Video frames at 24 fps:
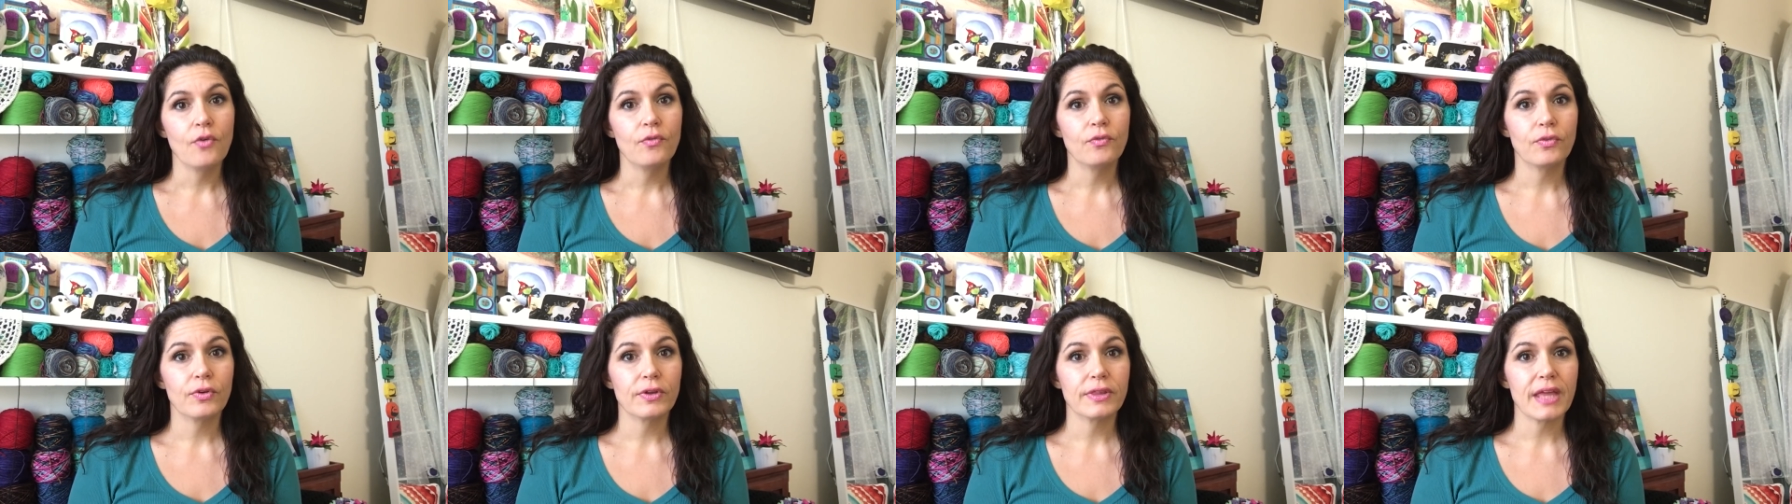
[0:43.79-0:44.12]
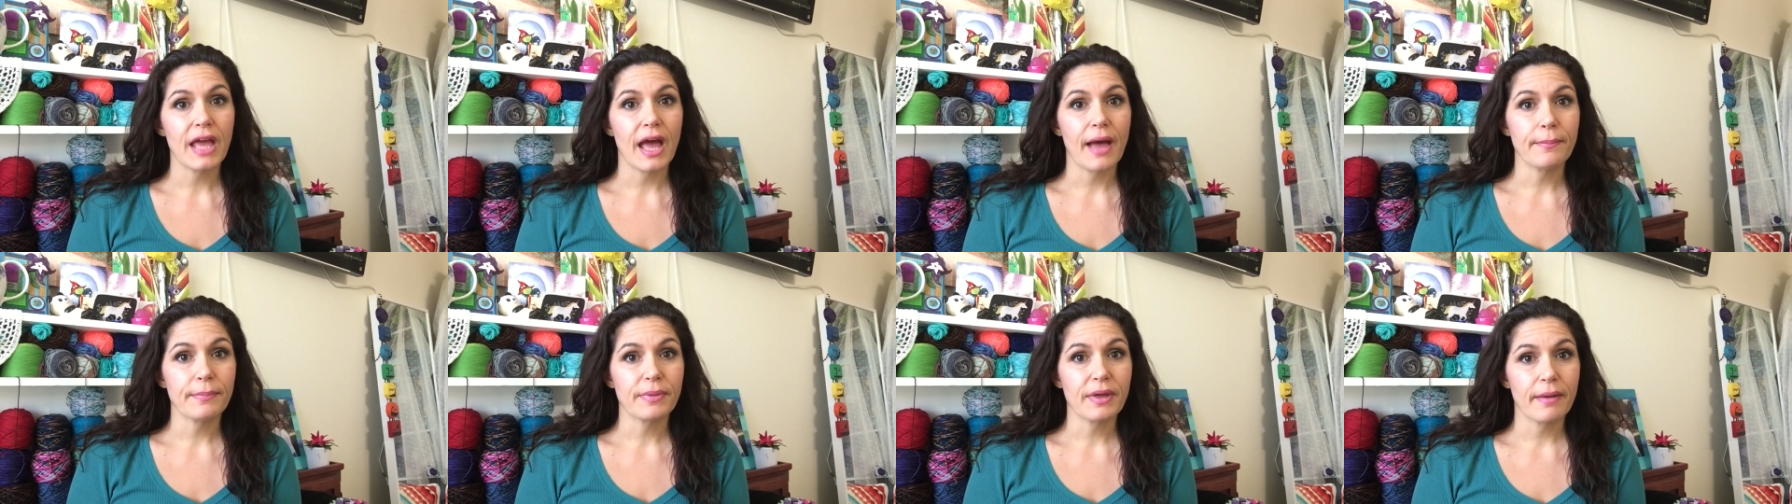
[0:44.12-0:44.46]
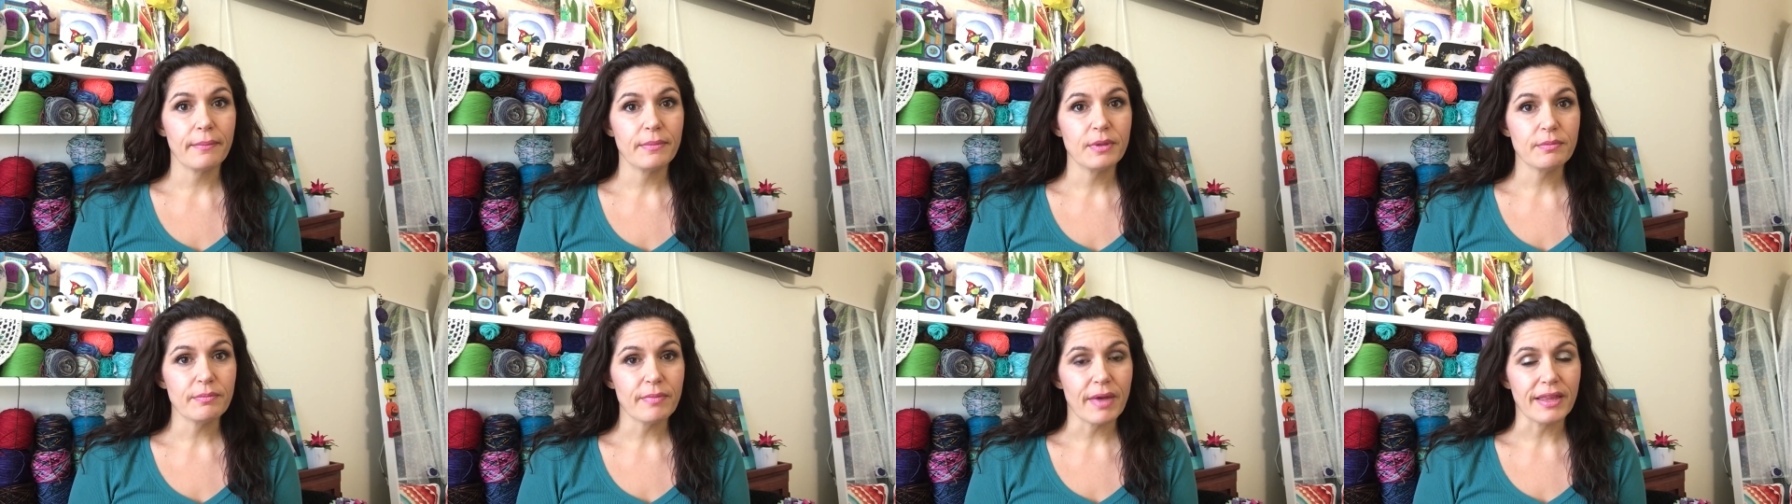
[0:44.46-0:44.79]
for the
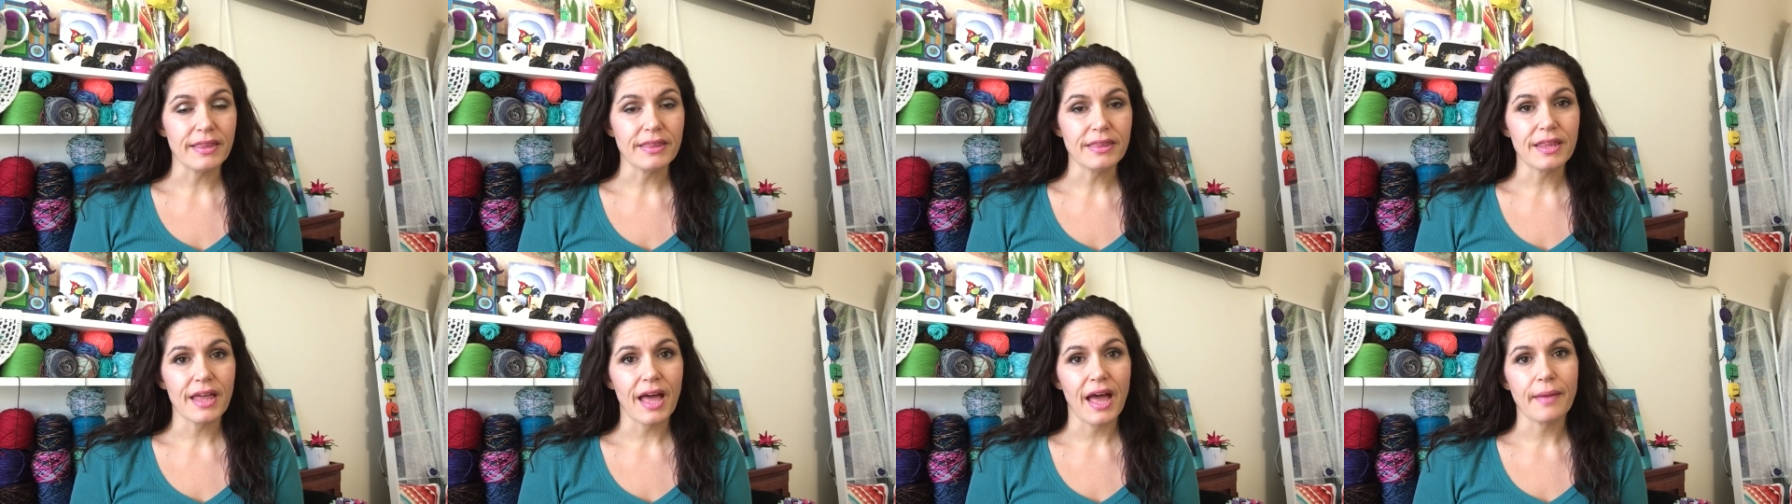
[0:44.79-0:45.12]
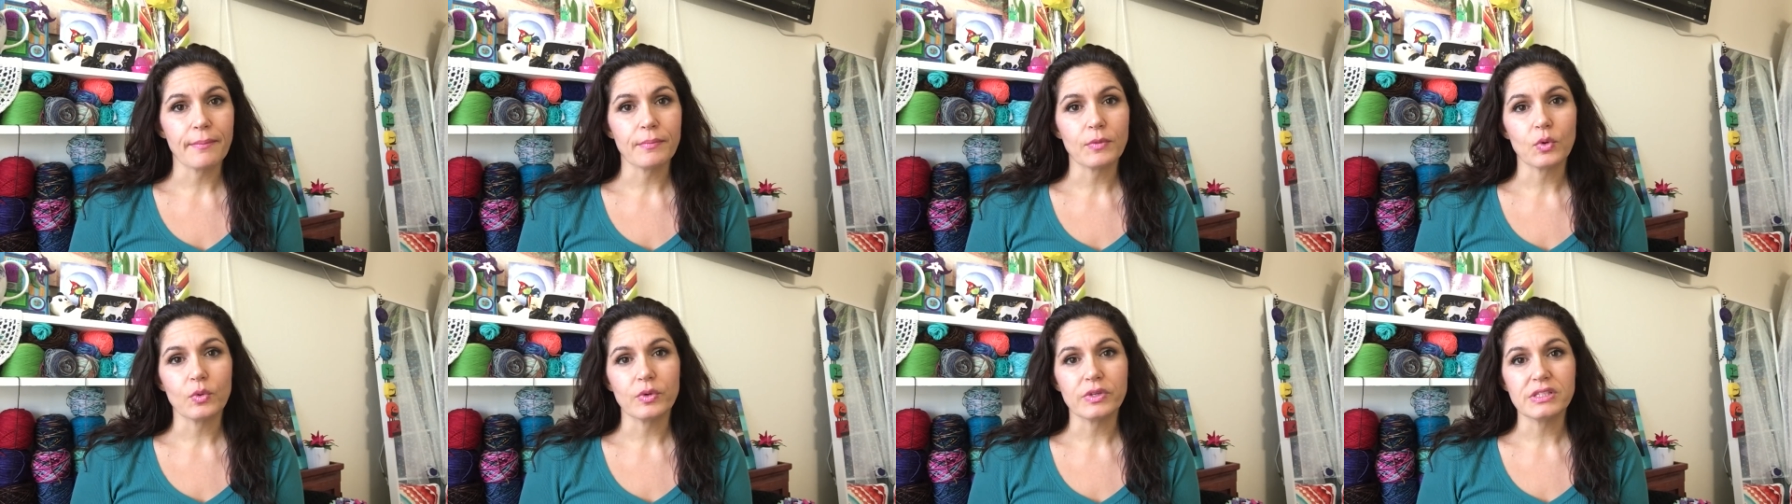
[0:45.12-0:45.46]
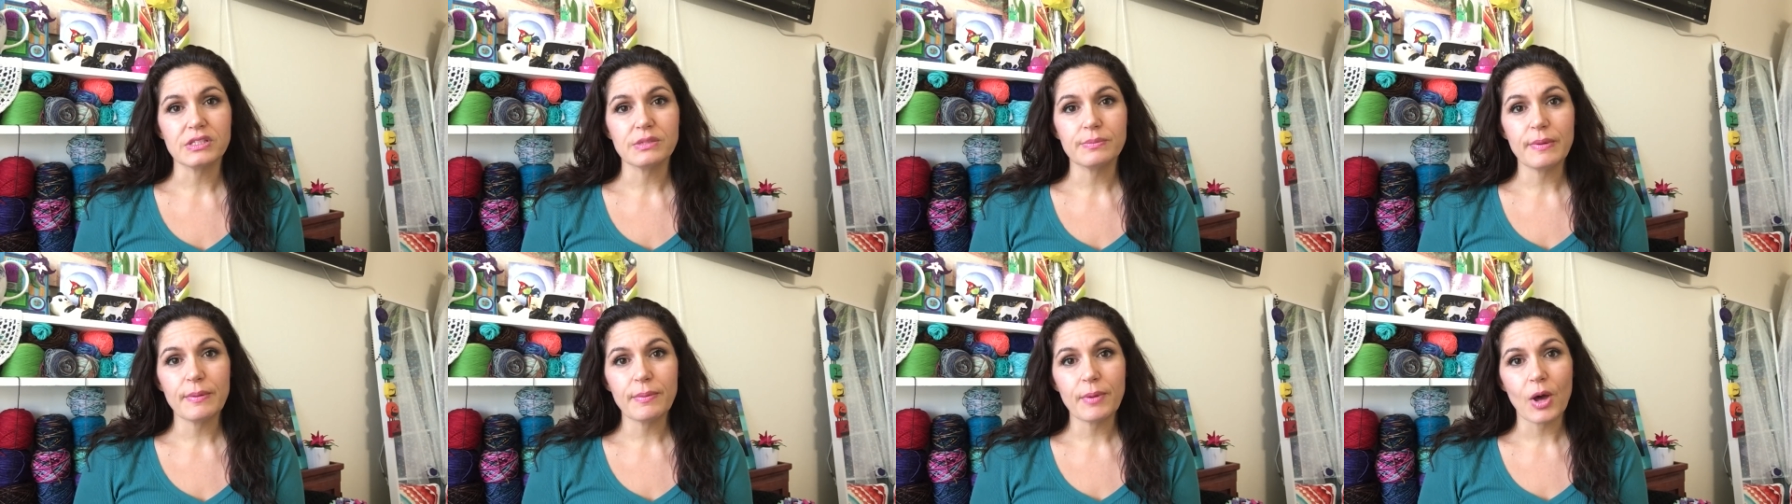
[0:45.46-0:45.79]
upcoming month, I'm going
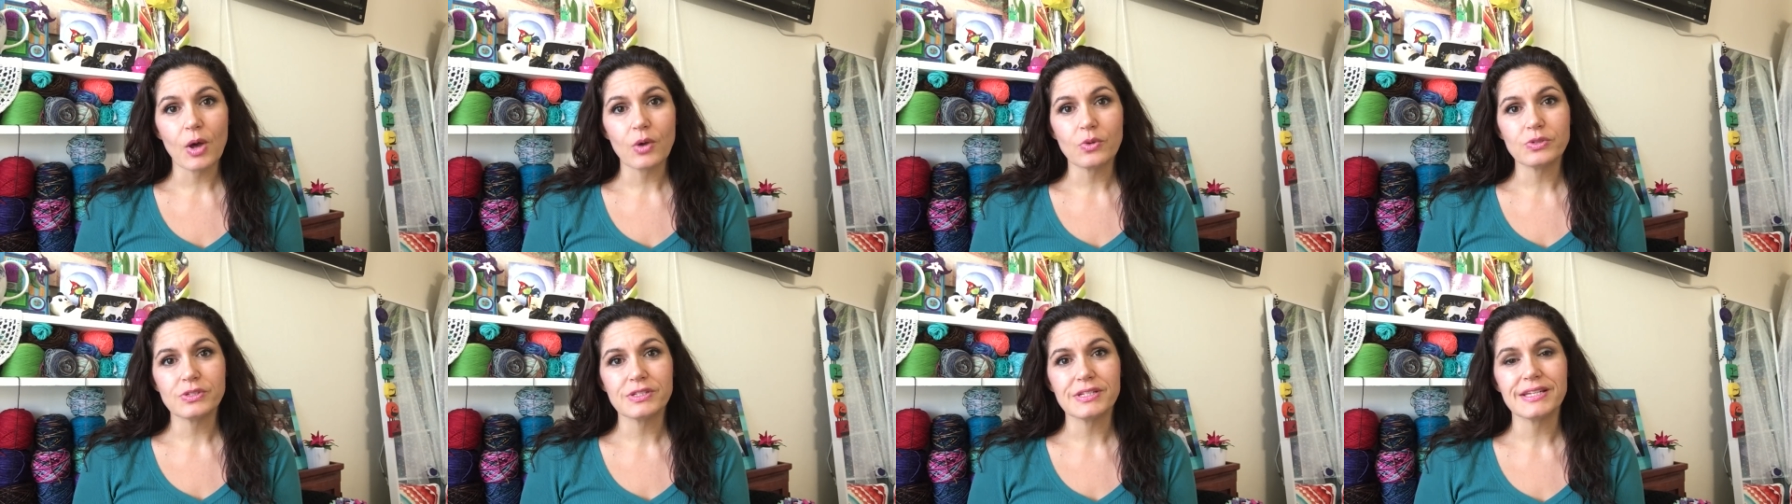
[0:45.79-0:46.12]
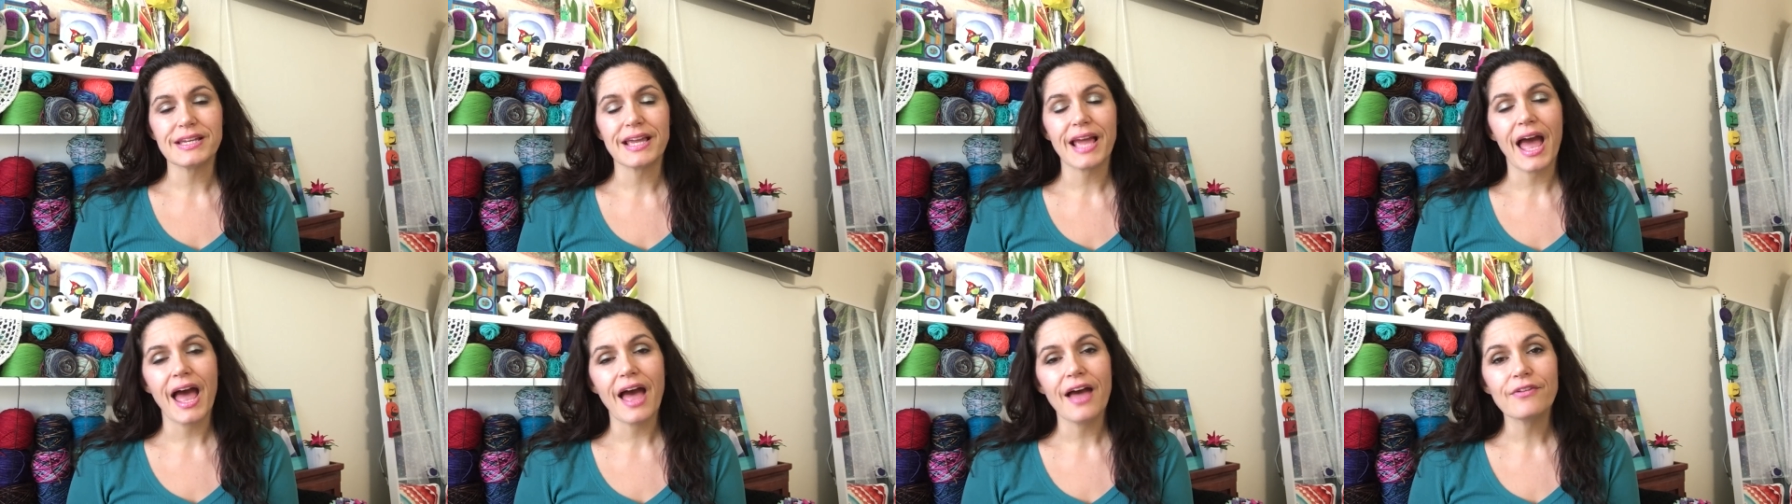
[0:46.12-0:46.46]
to be posting